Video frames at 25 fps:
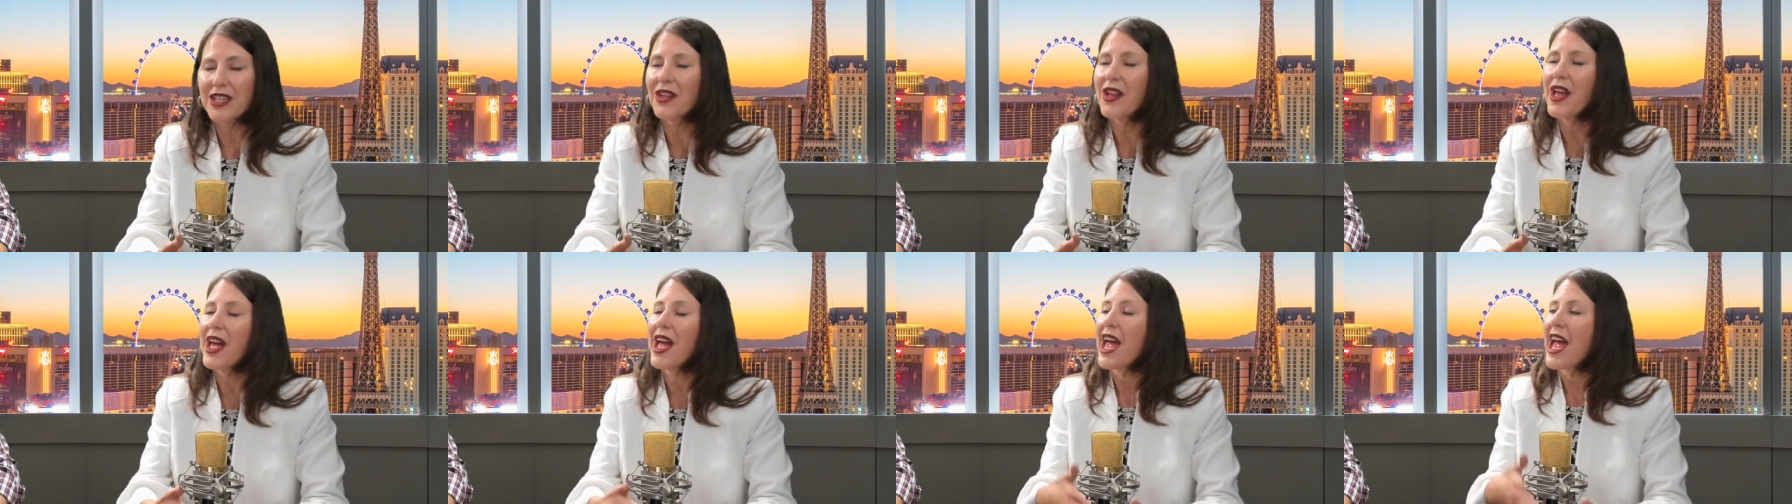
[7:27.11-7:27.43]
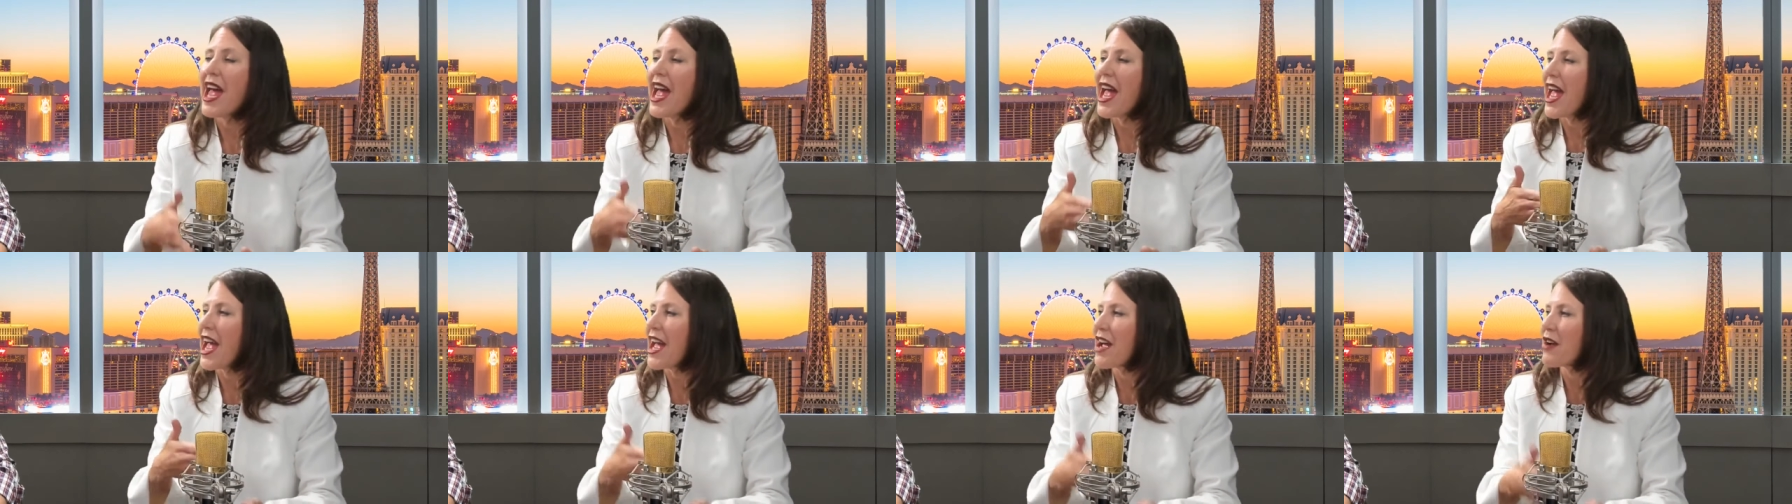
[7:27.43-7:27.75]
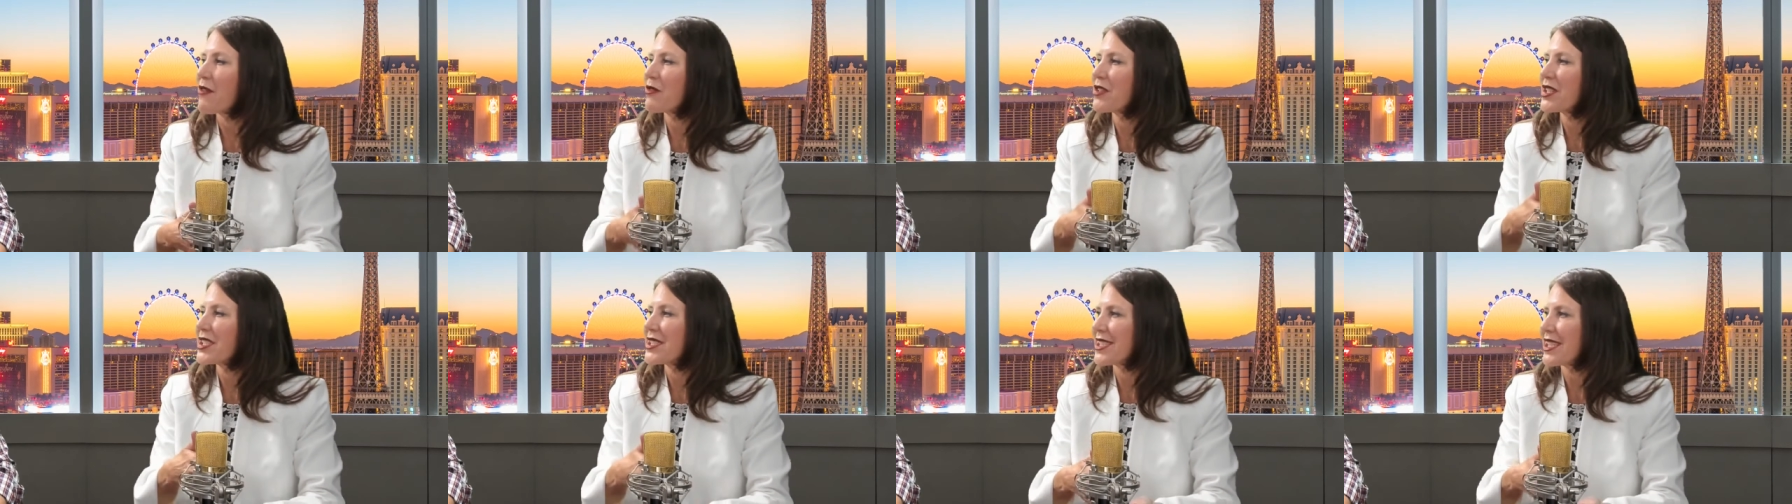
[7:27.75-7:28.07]
mm-hmm.
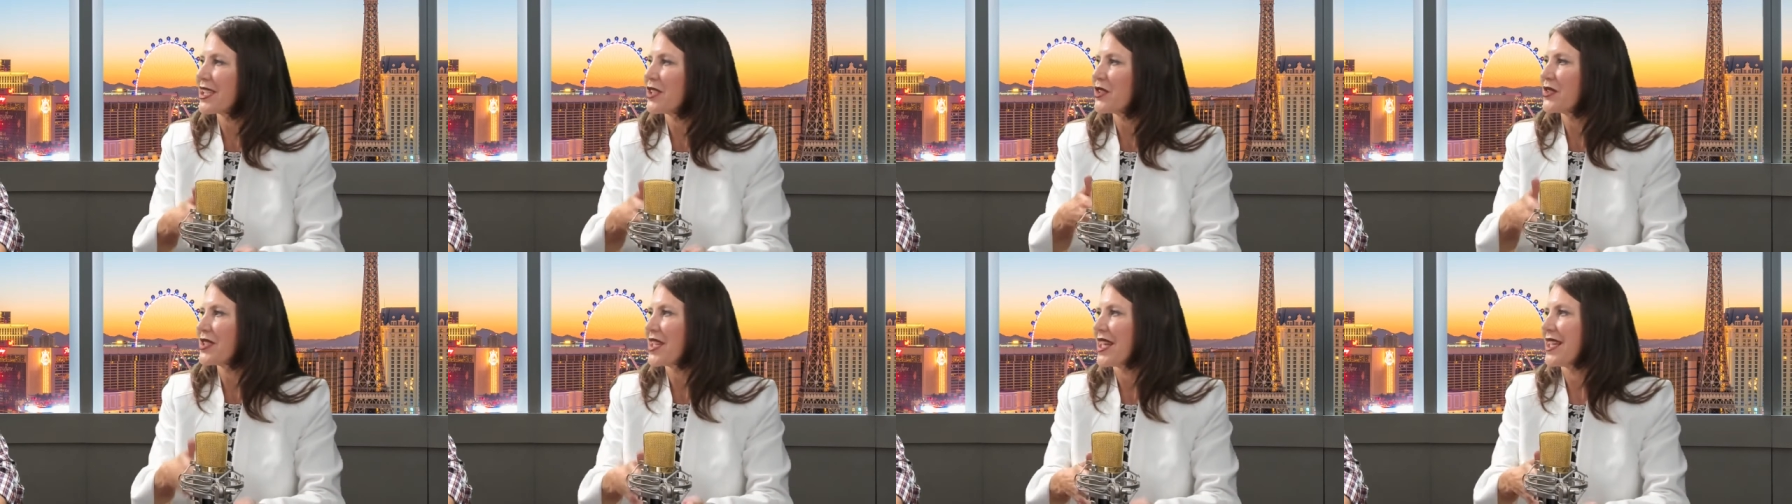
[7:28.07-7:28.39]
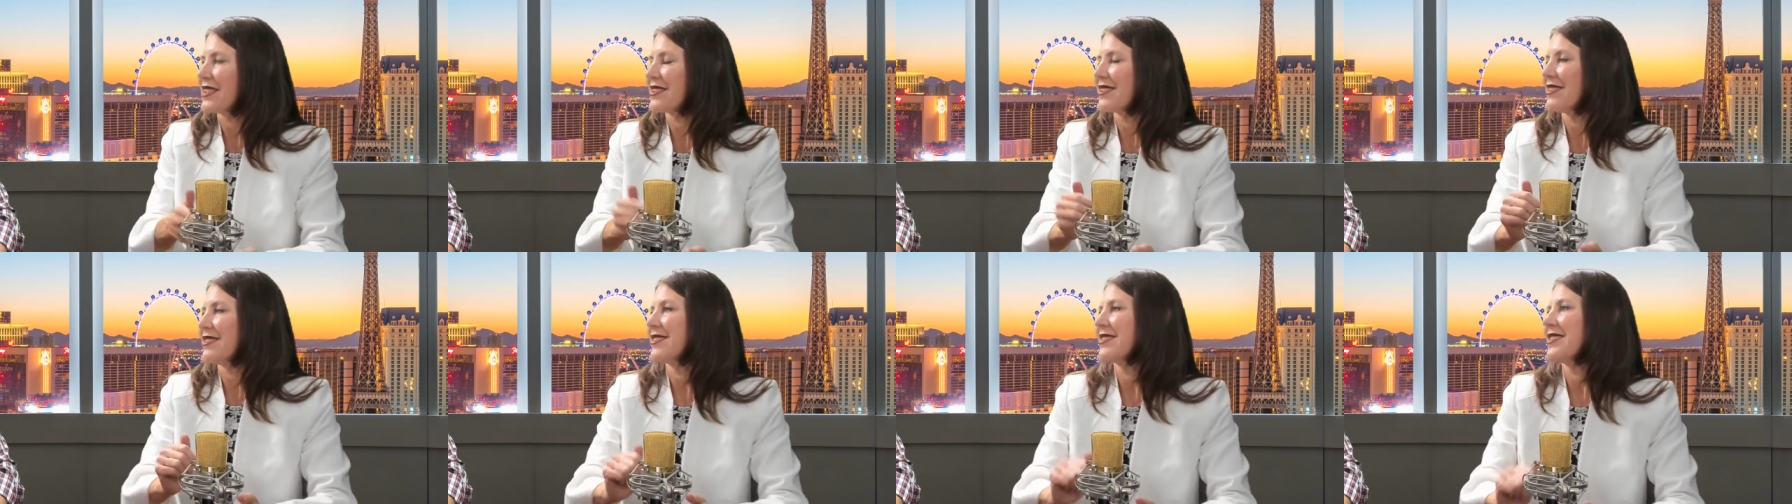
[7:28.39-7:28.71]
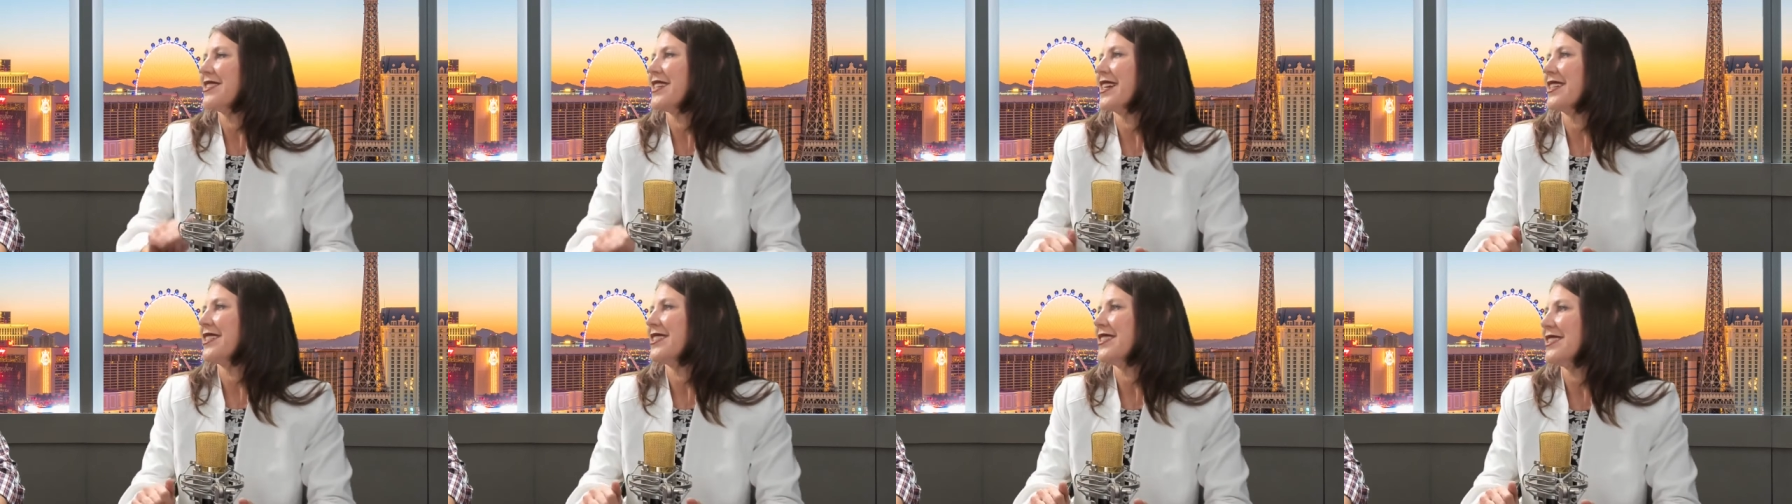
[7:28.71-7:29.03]
every single day since
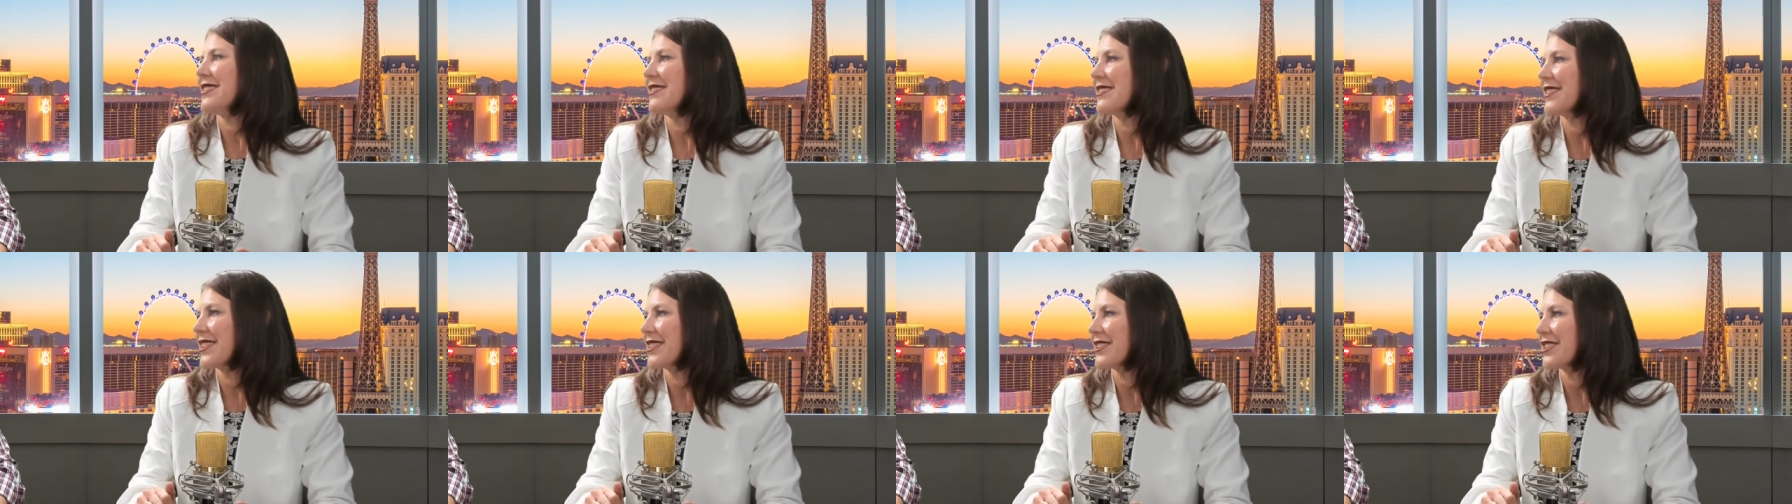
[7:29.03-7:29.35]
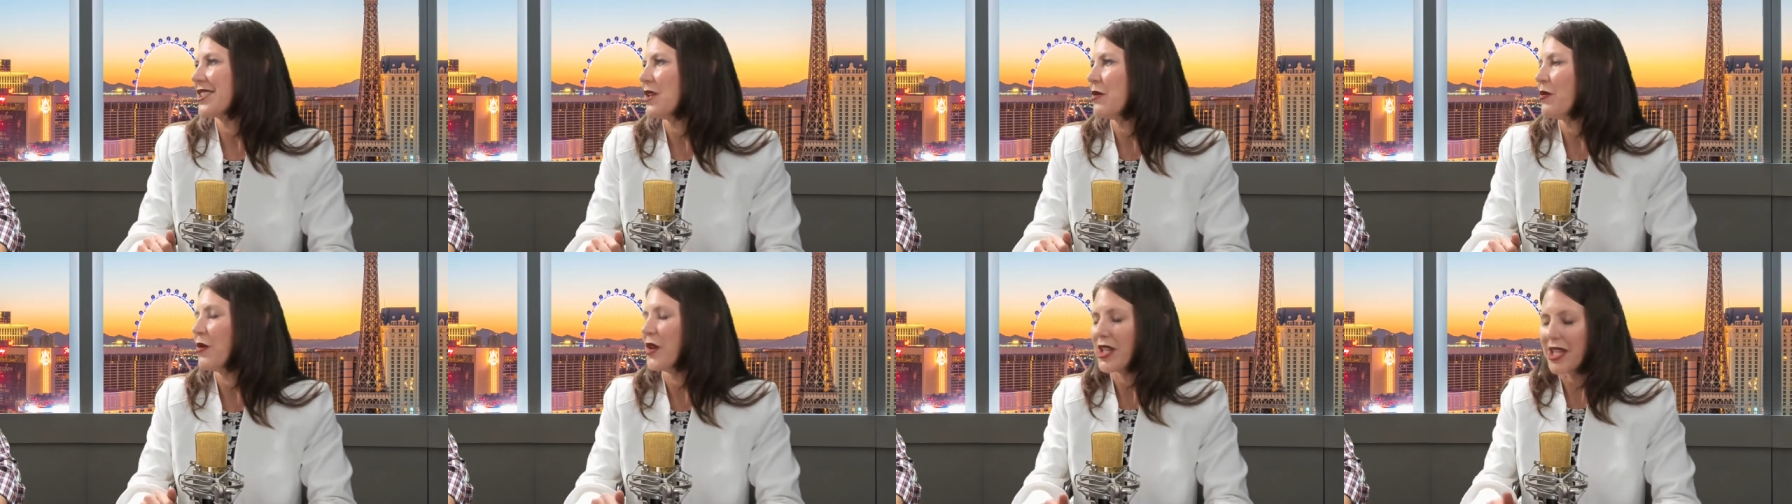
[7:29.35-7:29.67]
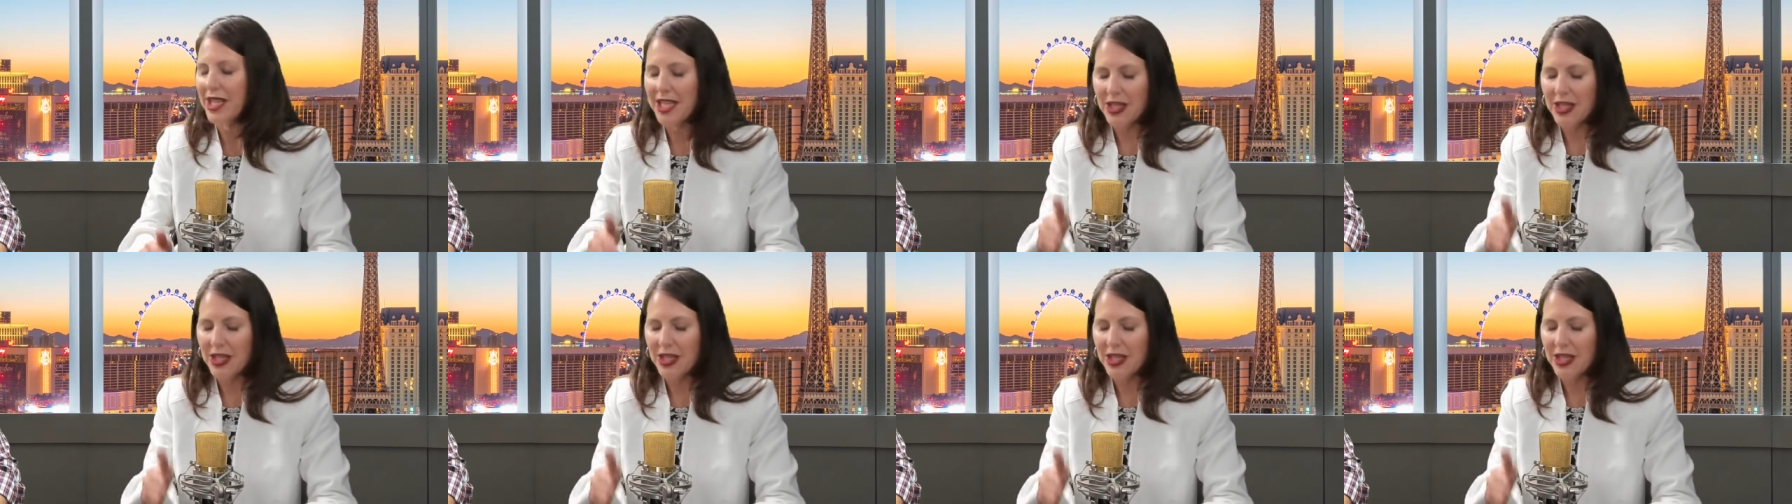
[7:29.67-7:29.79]
nineteen sixty-one.